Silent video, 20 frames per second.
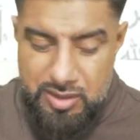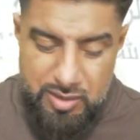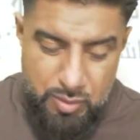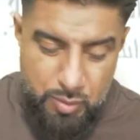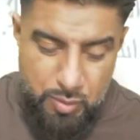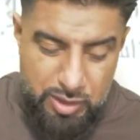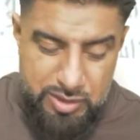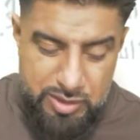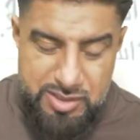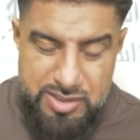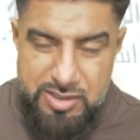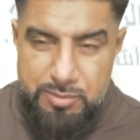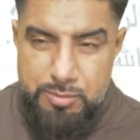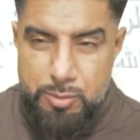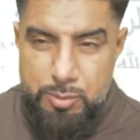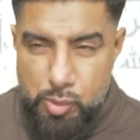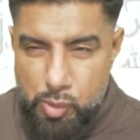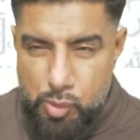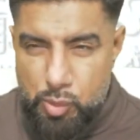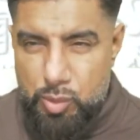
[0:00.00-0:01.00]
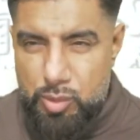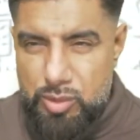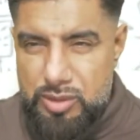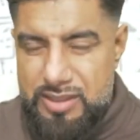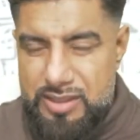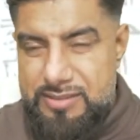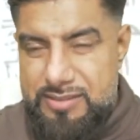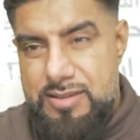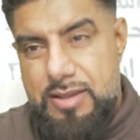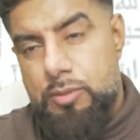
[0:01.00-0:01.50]
watch them all,
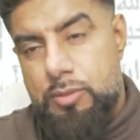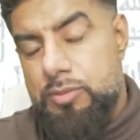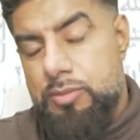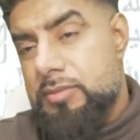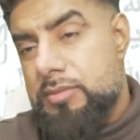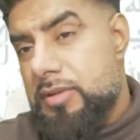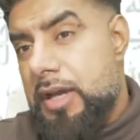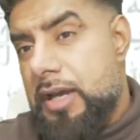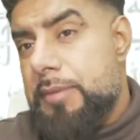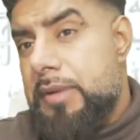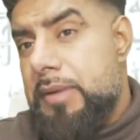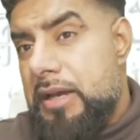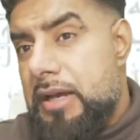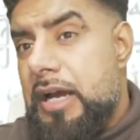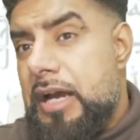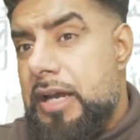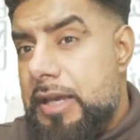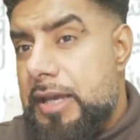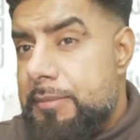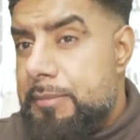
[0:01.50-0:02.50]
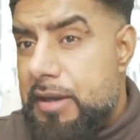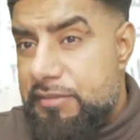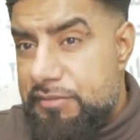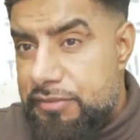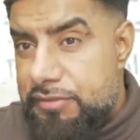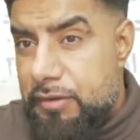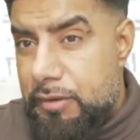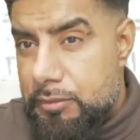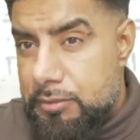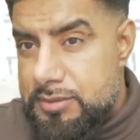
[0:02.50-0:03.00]
and so I am at
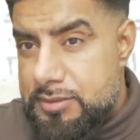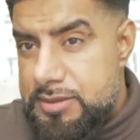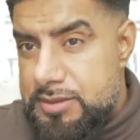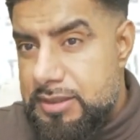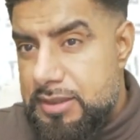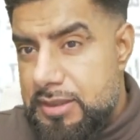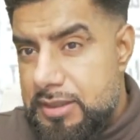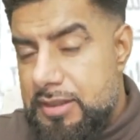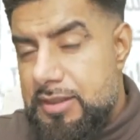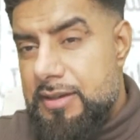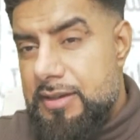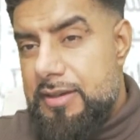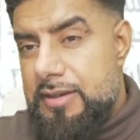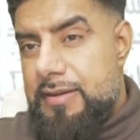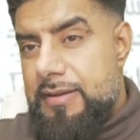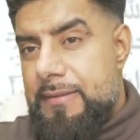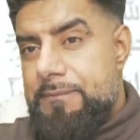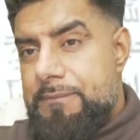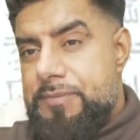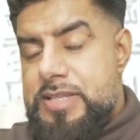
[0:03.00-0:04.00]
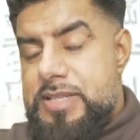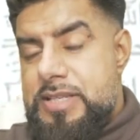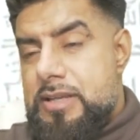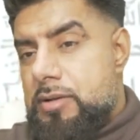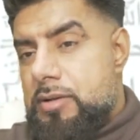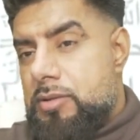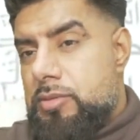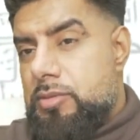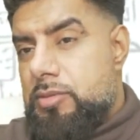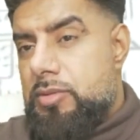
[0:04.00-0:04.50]
fault.
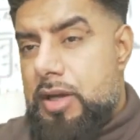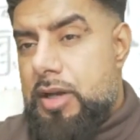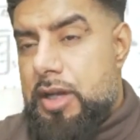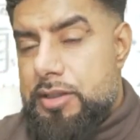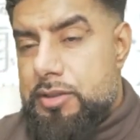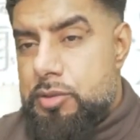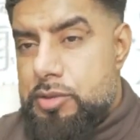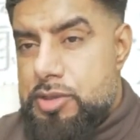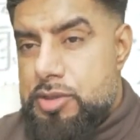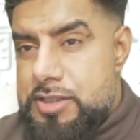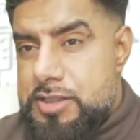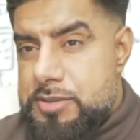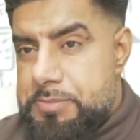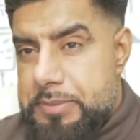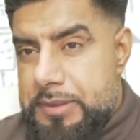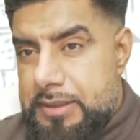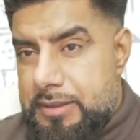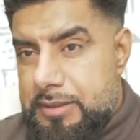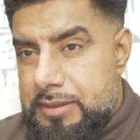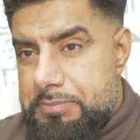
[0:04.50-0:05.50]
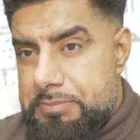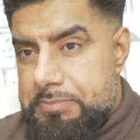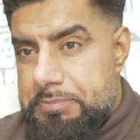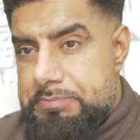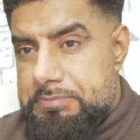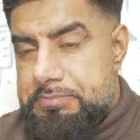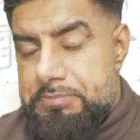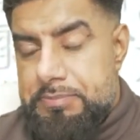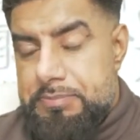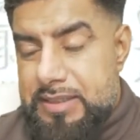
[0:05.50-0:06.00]
So I could just be
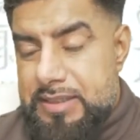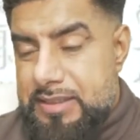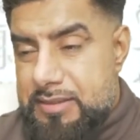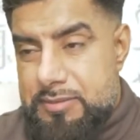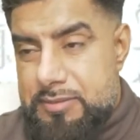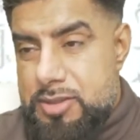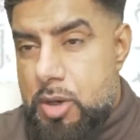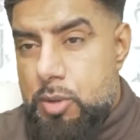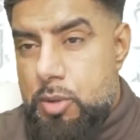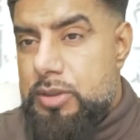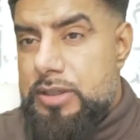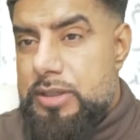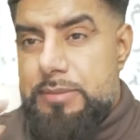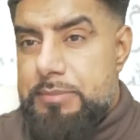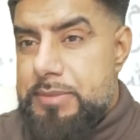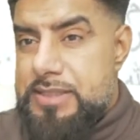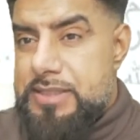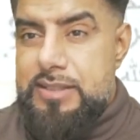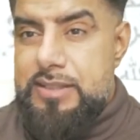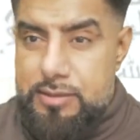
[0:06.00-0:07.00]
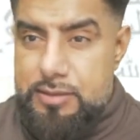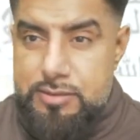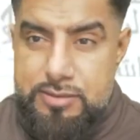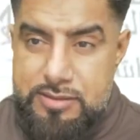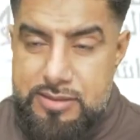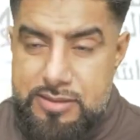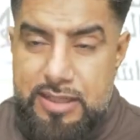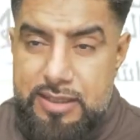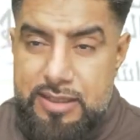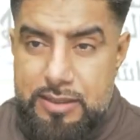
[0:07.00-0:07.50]
totally
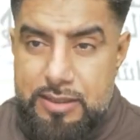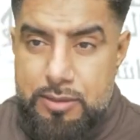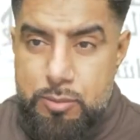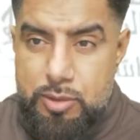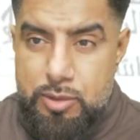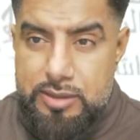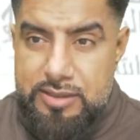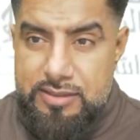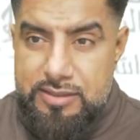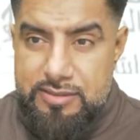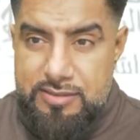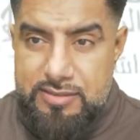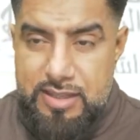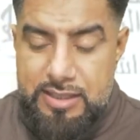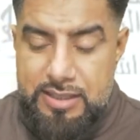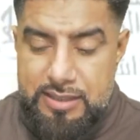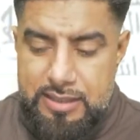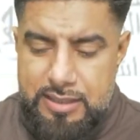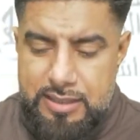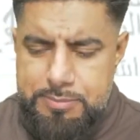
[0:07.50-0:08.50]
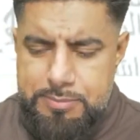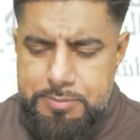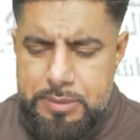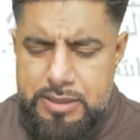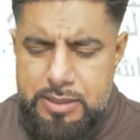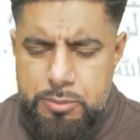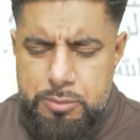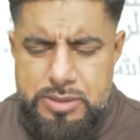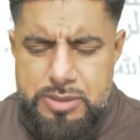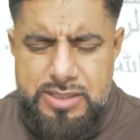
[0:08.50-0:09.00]
misunderstanding what he's saying here. But
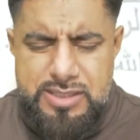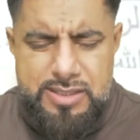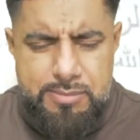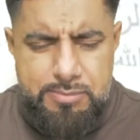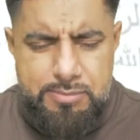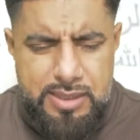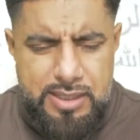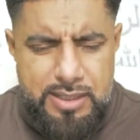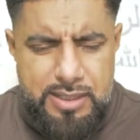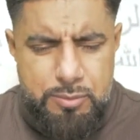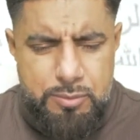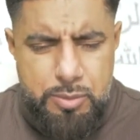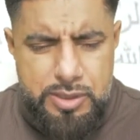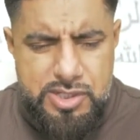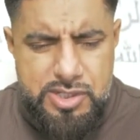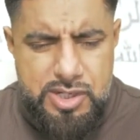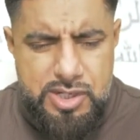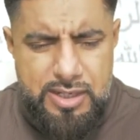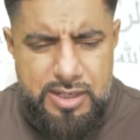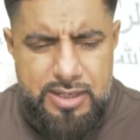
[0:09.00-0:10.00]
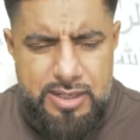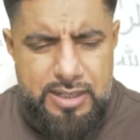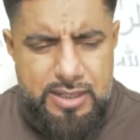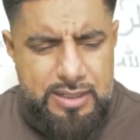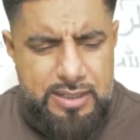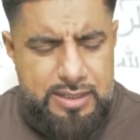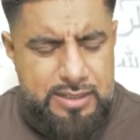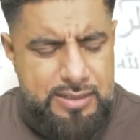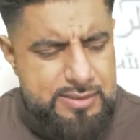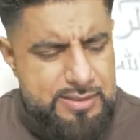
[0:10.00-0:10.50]
there was something which
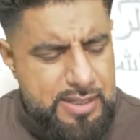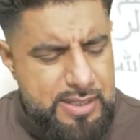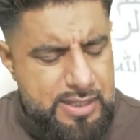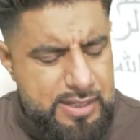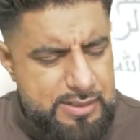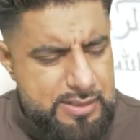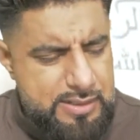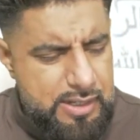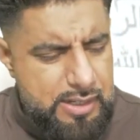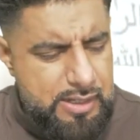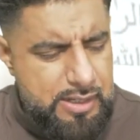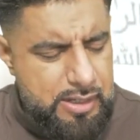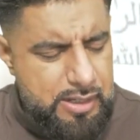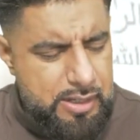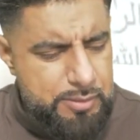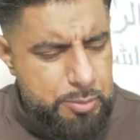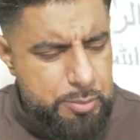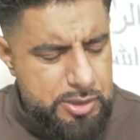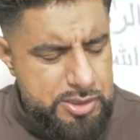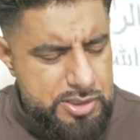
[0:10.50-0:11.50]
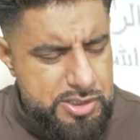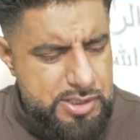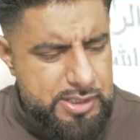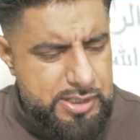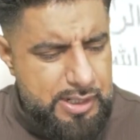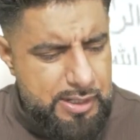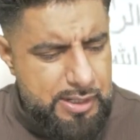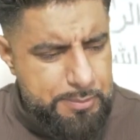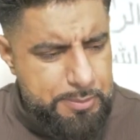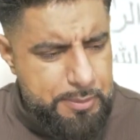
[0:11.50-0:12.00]
he said. I watched a
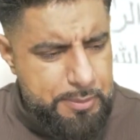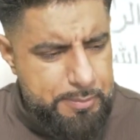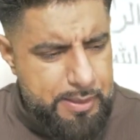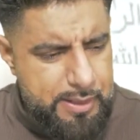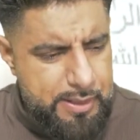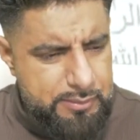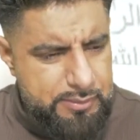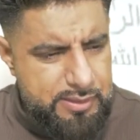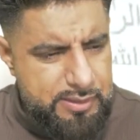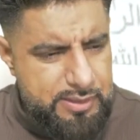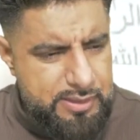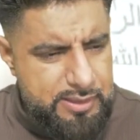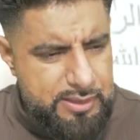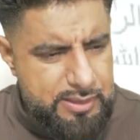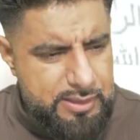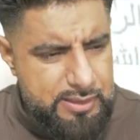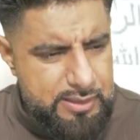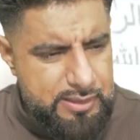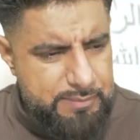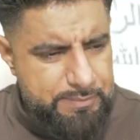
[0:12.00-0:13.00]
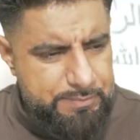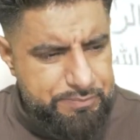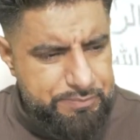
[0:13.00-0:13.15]
clip about the